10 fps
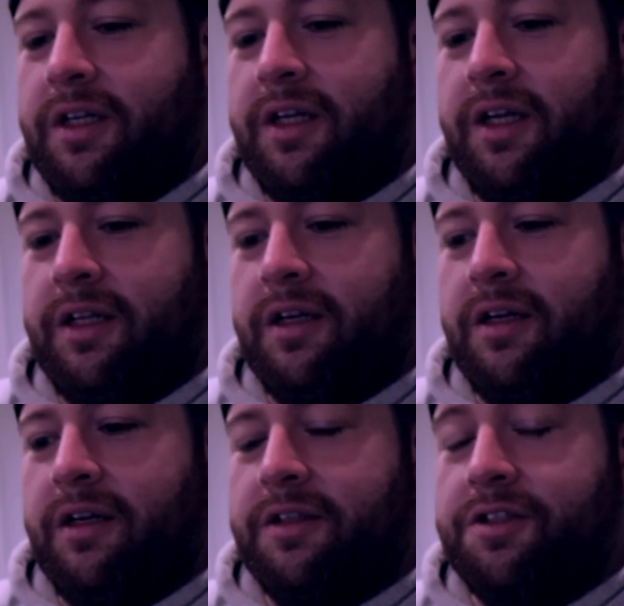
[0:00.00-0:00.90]
And
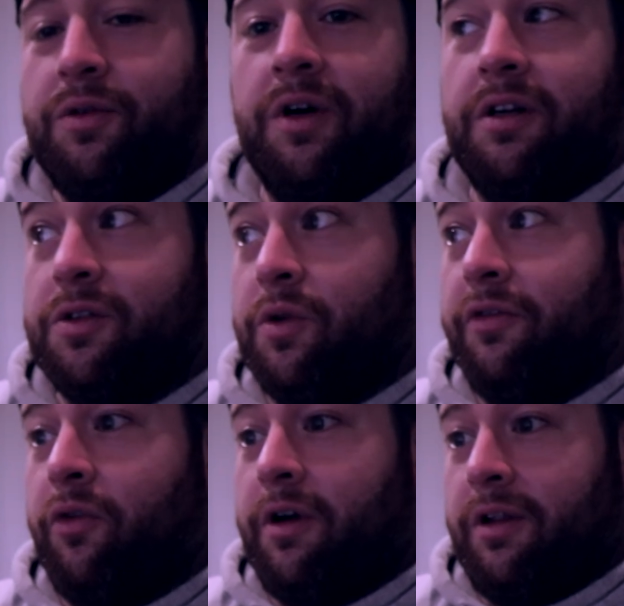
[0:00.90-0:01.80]

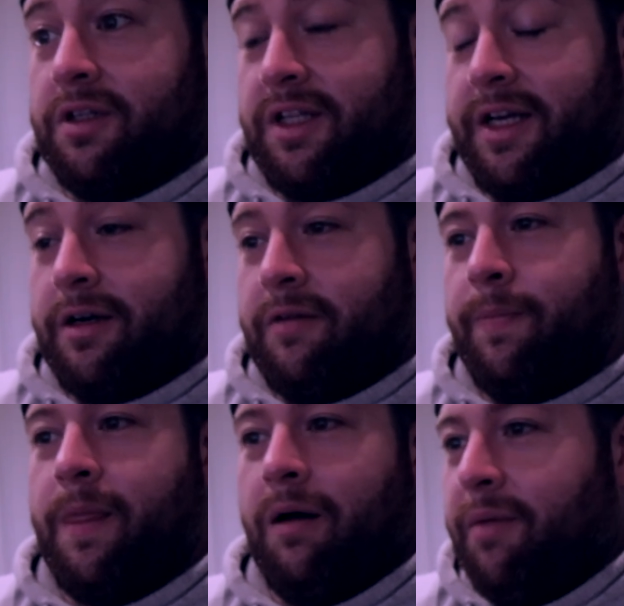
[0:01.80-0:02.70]
$224 later,
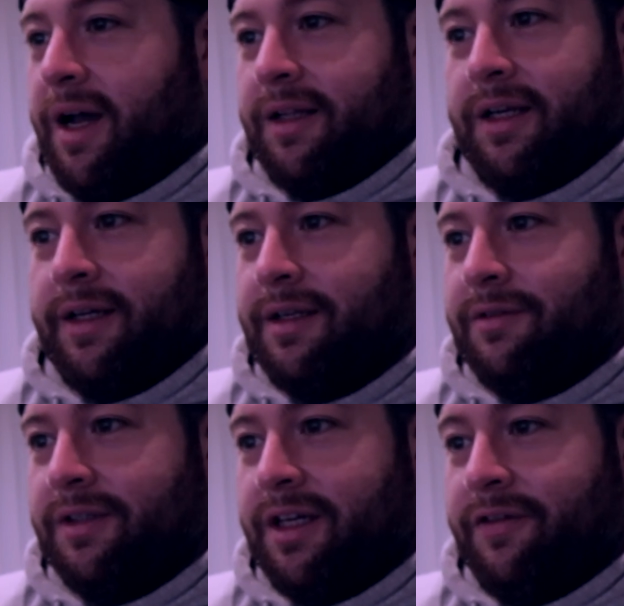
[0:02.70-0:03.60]
I'm back like I
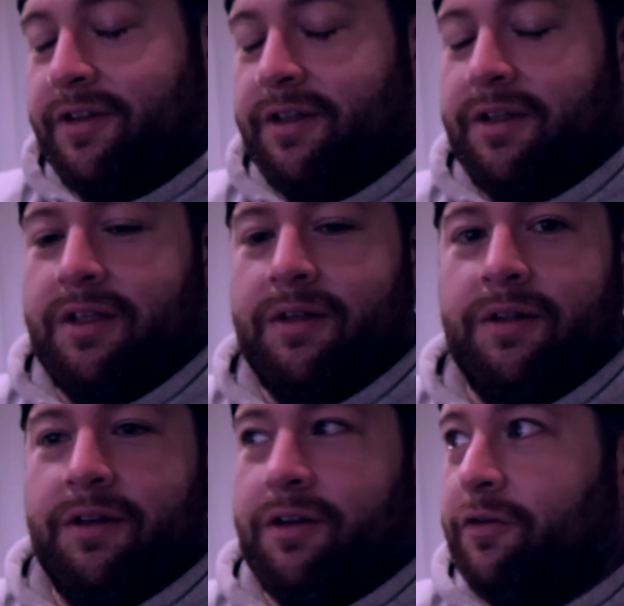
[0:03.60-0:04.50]
never left.
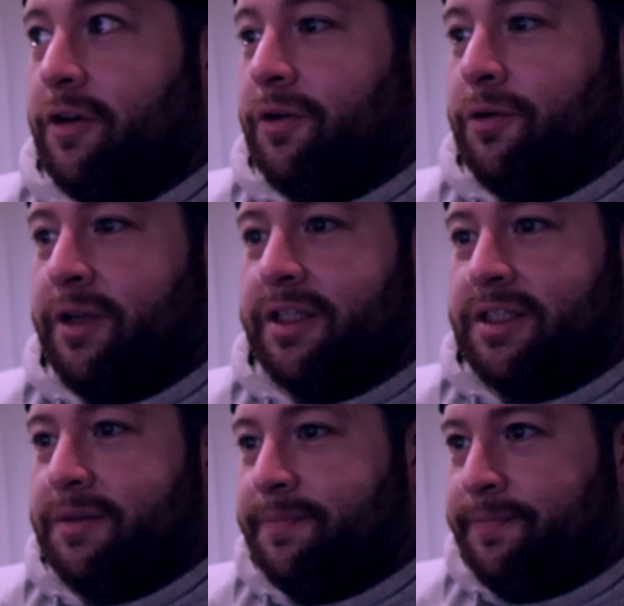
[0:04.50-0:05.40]
New phone, who
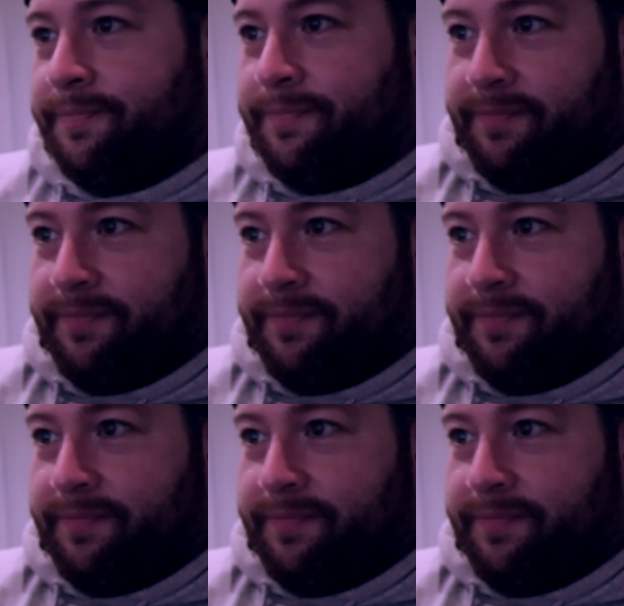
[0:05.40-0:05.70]
dis?